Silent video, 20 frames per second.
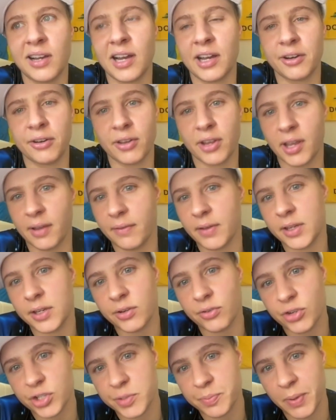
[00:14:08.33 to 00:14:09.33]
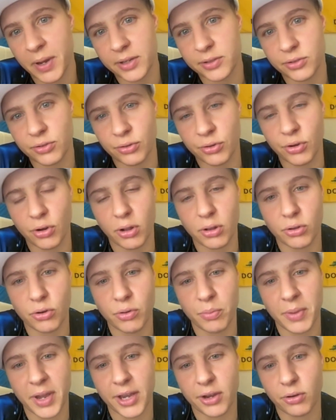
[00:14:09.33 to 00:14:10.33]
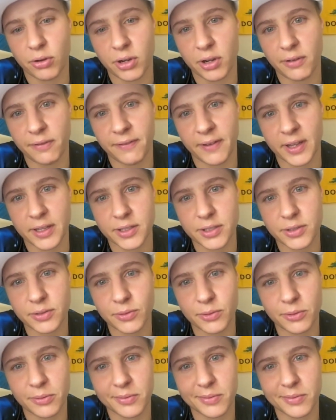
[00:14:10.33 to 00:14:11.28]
I don't have any respect to girls who make OnlyFans.